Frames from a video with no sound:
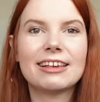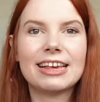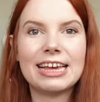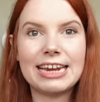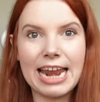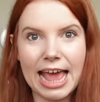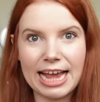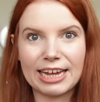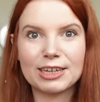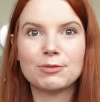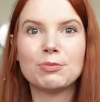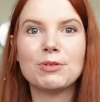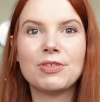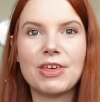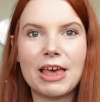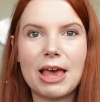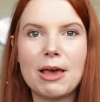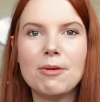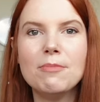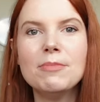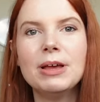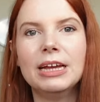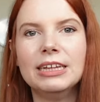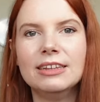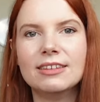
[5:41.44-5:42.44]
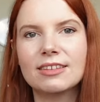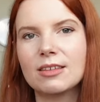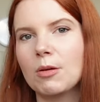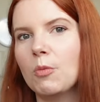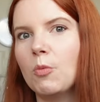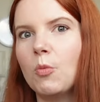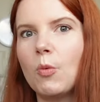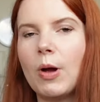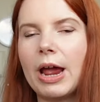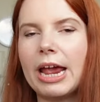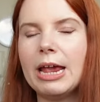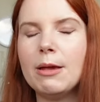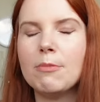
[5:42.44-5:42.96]
connect with him in
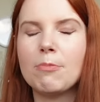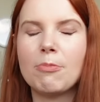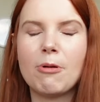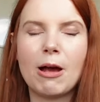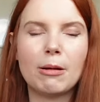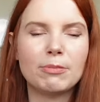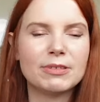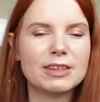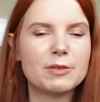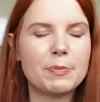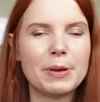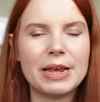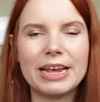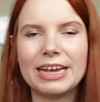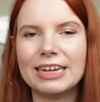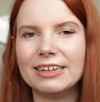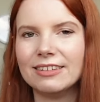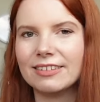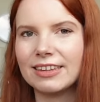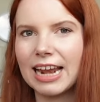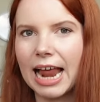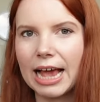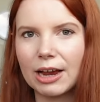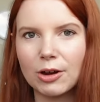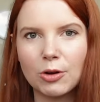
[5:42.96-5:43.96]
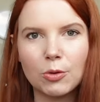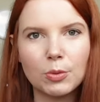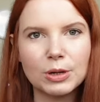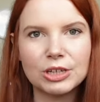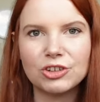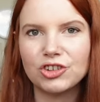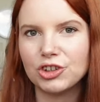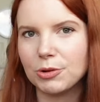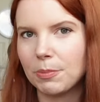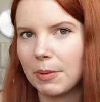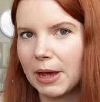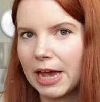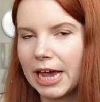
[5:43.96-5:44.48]
some way, perhaps speak his
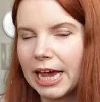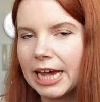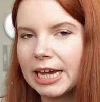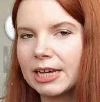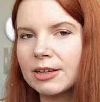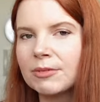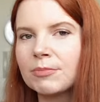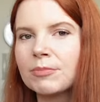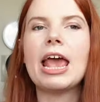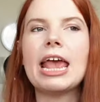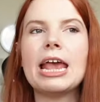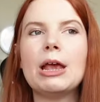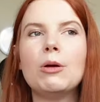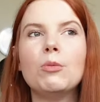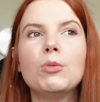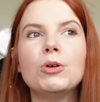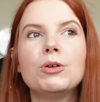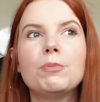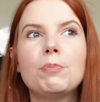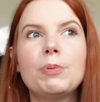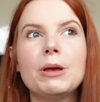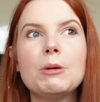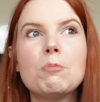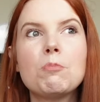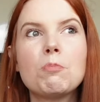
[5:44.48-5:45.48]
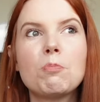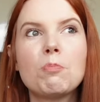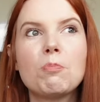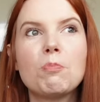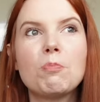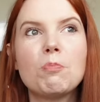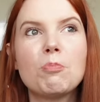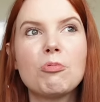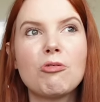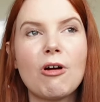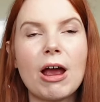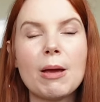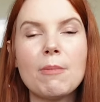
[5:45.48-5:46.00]
language a bit, it would be
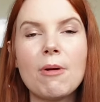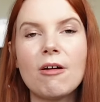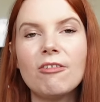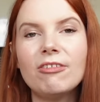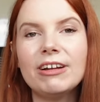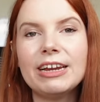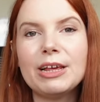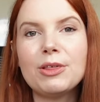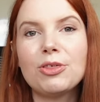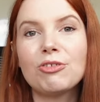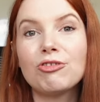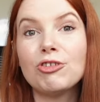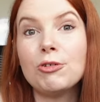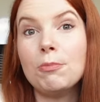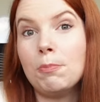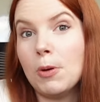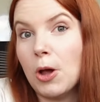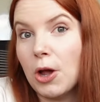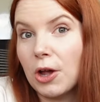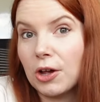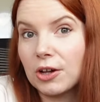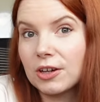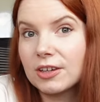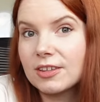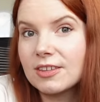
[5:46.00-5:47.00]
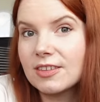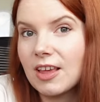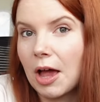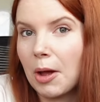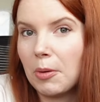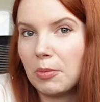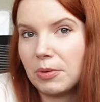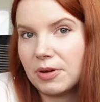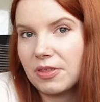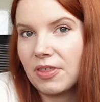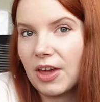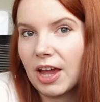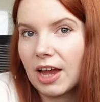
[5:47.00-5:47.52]
primarily through books, I
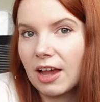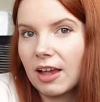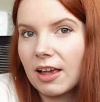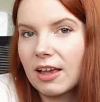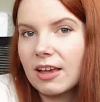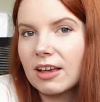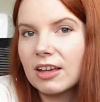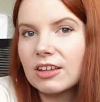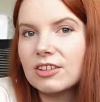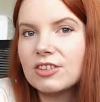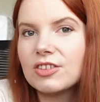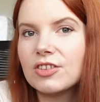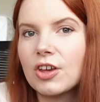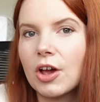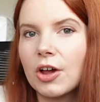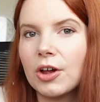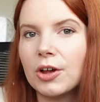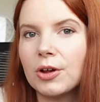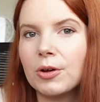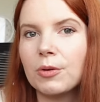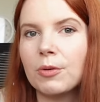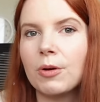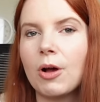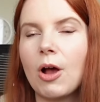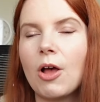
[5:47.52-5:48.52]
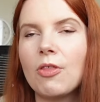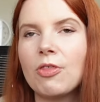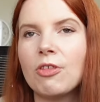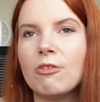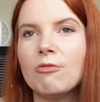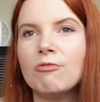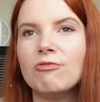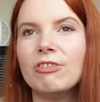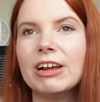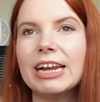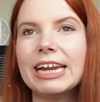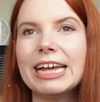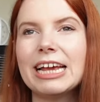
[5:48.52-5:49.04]
would think. So the
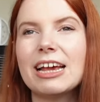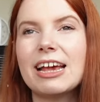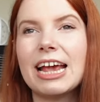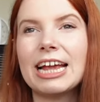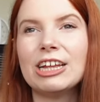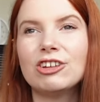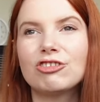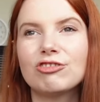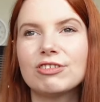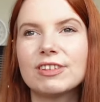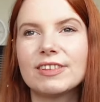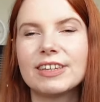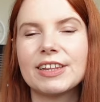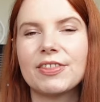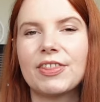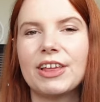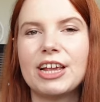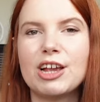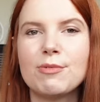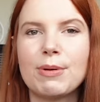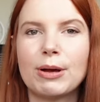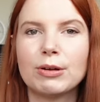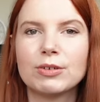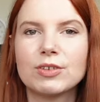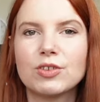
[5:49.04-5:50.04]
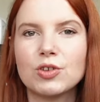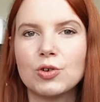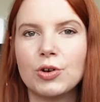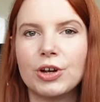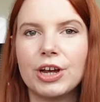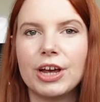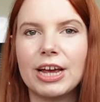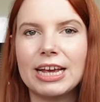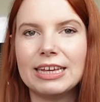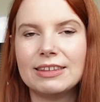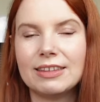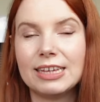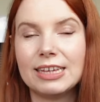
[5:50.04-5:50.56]
really interesting thing about Sawyer is